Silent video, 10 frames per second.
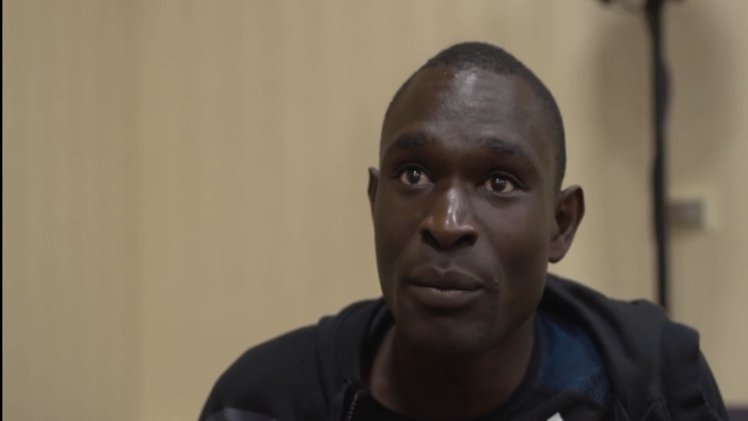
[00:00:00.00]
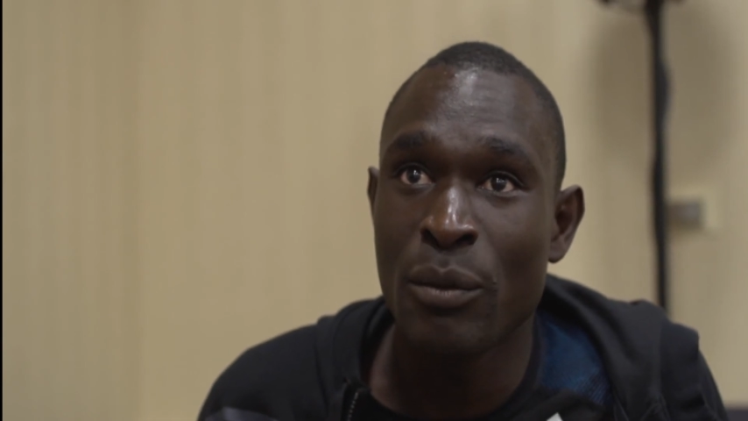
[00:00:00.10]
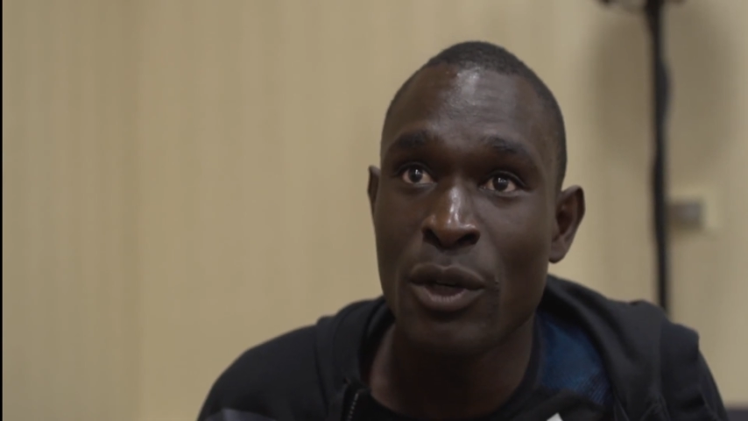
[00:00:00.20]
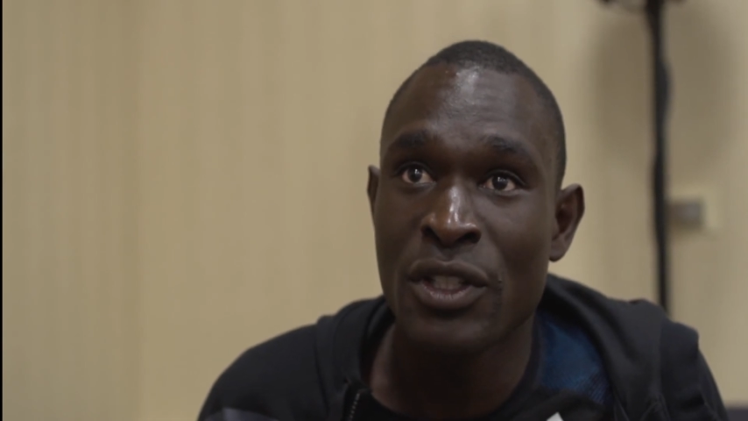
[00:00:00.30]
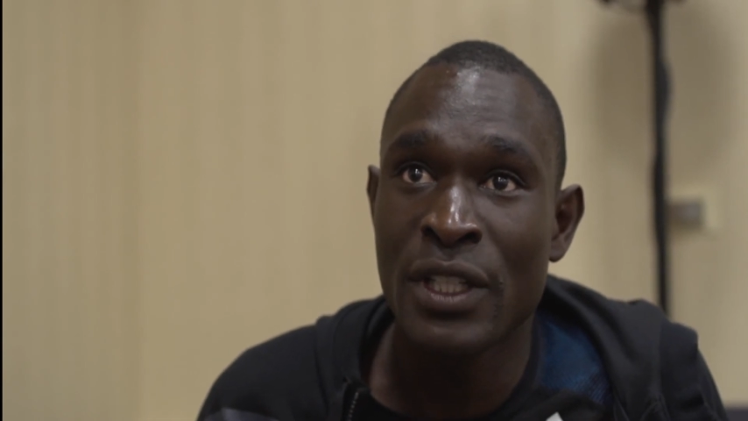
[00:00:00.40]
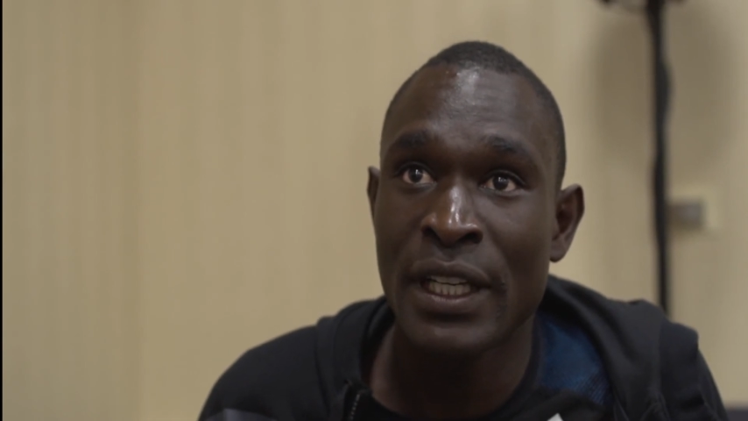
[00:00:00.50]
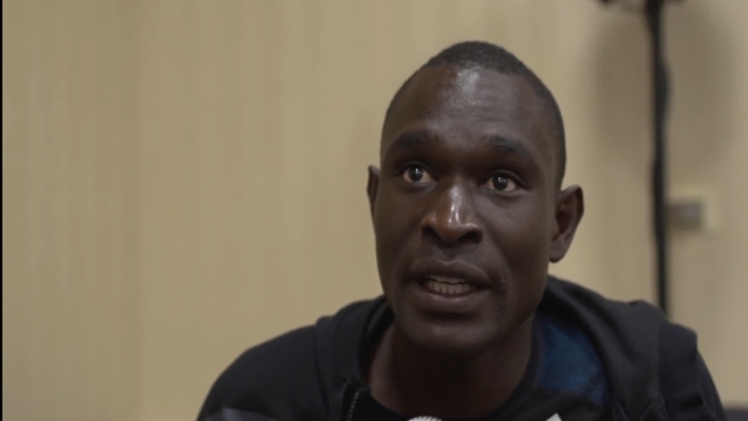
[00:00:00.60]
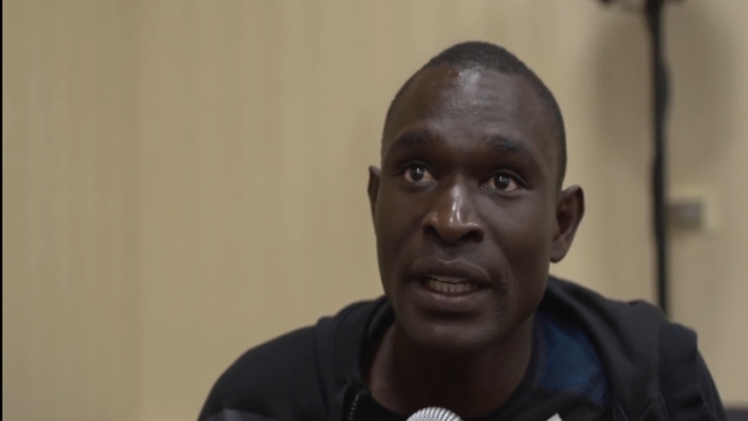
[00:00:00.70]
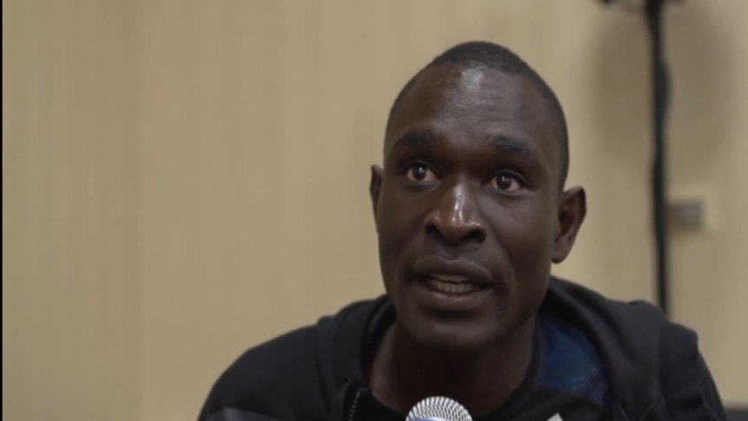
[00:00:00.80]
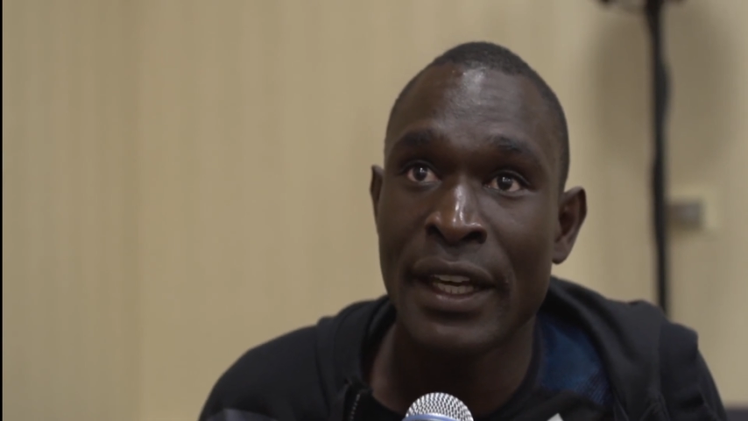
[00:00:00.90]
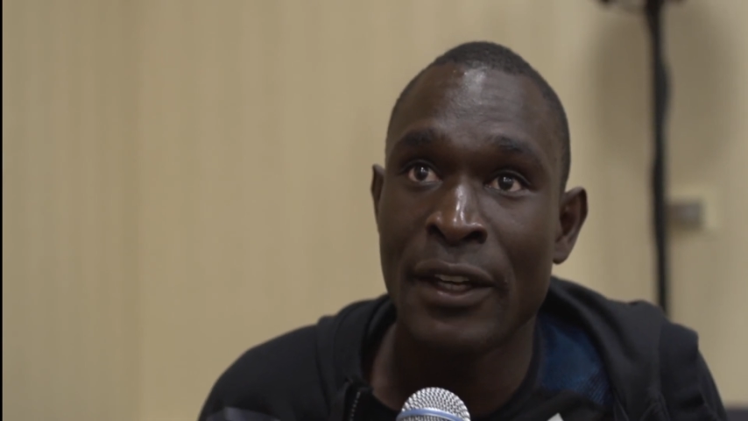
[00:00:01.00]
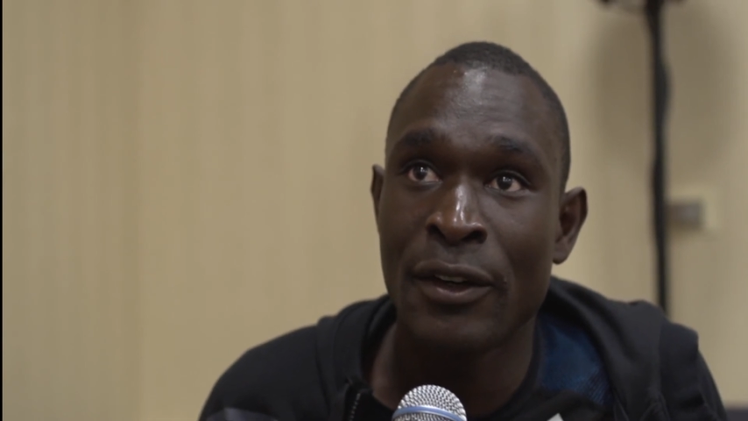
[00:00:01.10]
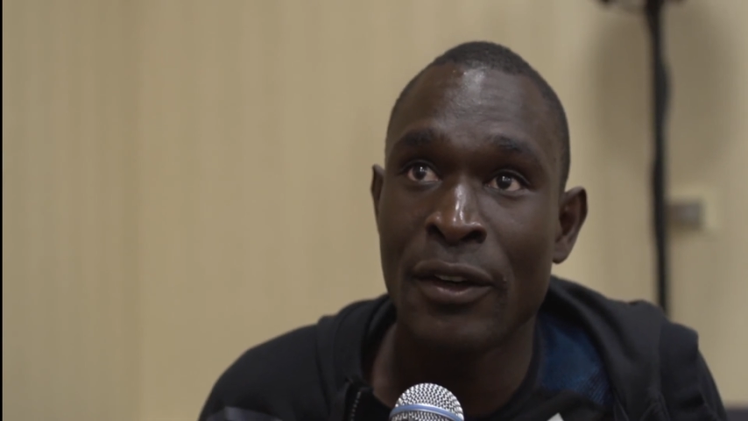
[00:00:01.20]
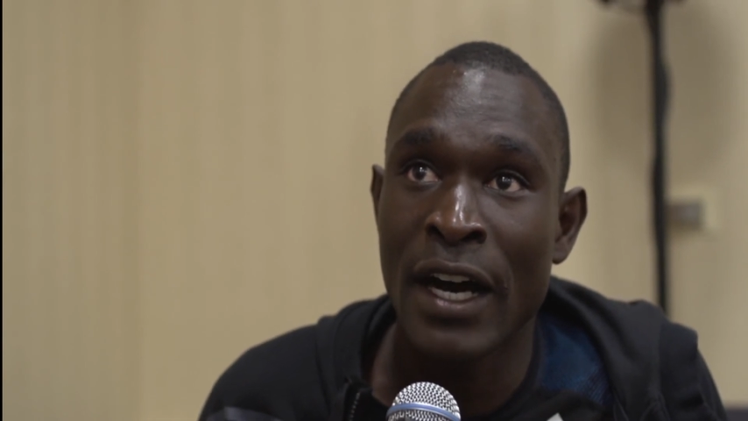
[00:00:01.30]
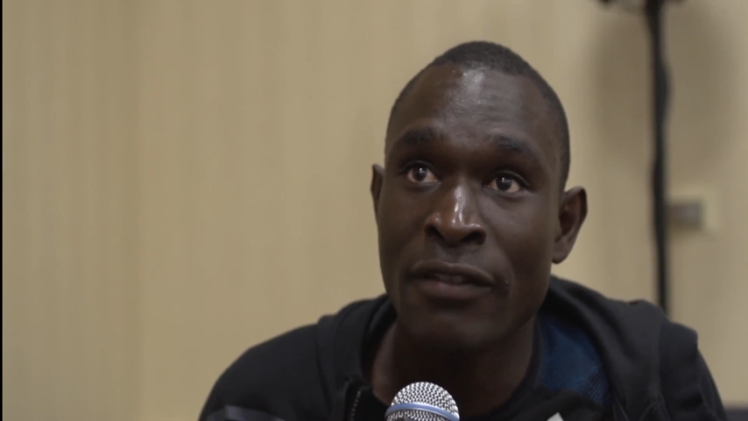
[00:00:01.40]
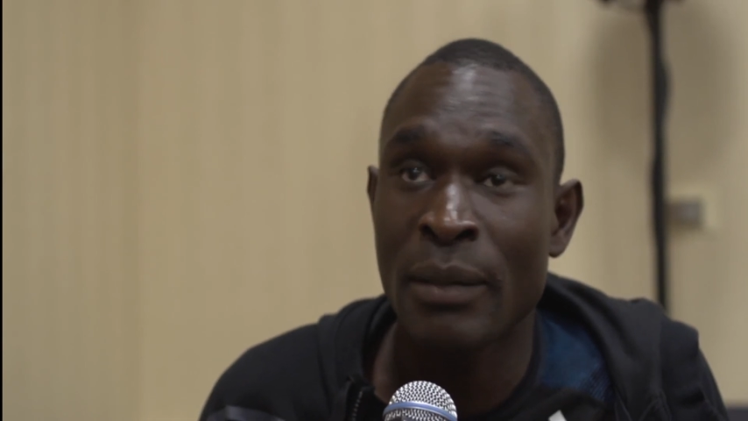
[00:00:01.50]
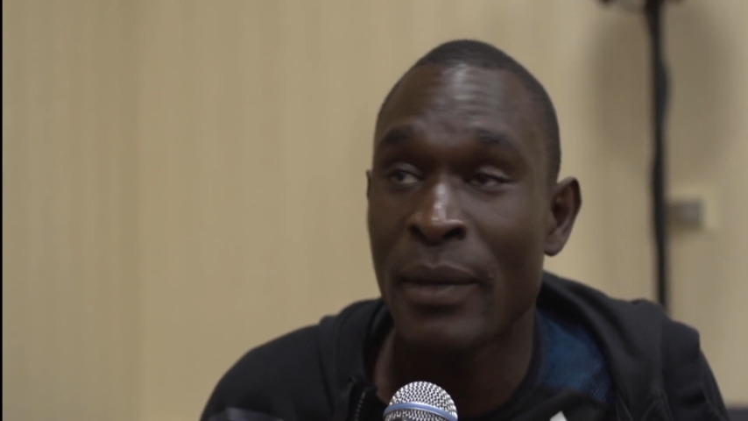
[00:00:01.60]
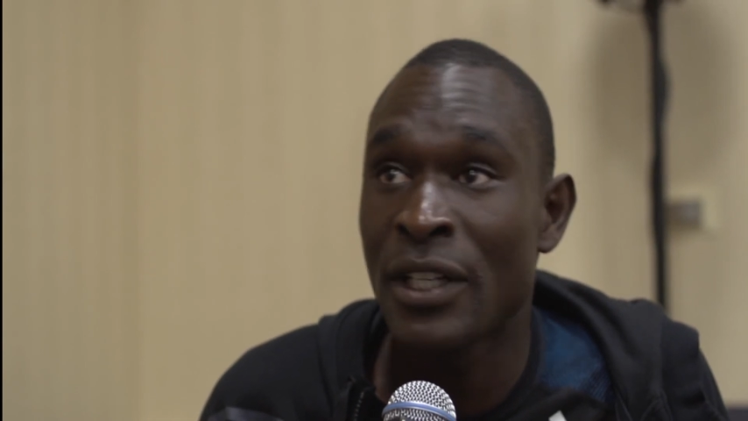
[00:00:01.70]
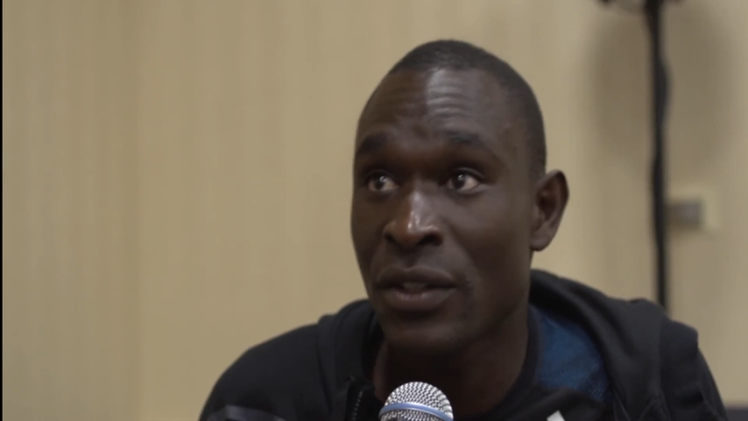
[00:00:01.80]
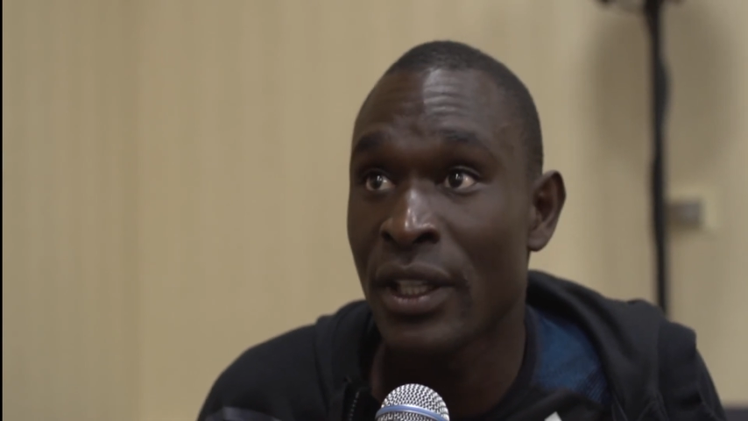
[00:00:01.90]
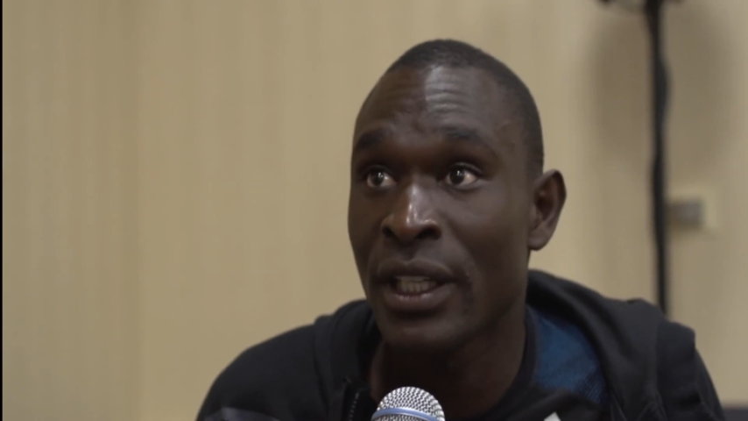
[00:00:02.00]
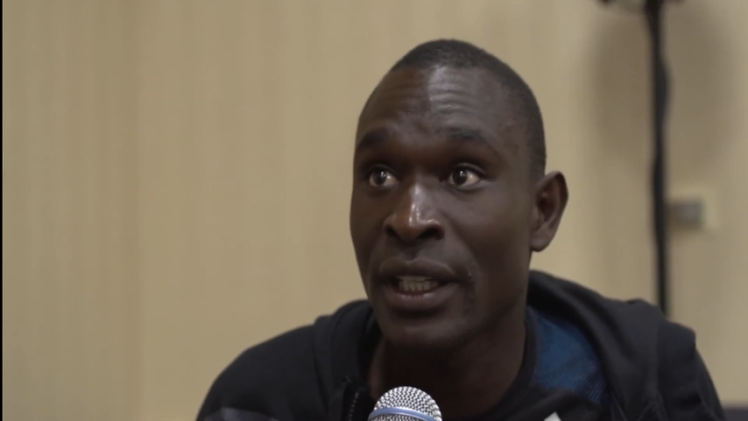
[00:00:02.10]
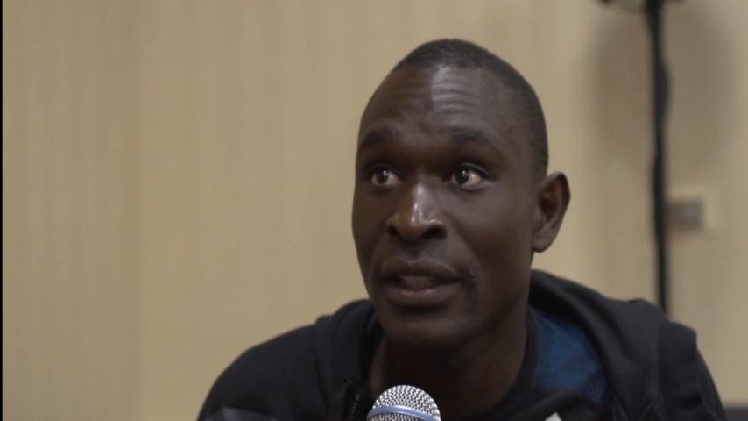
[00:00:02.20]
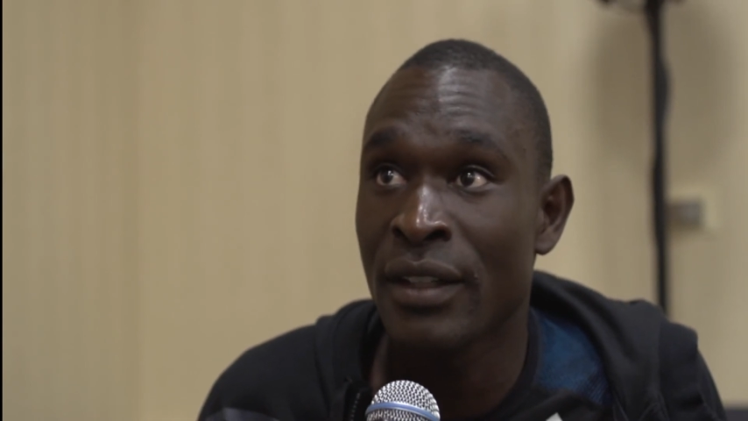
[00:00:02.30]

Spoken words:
mostly, you know, after my training,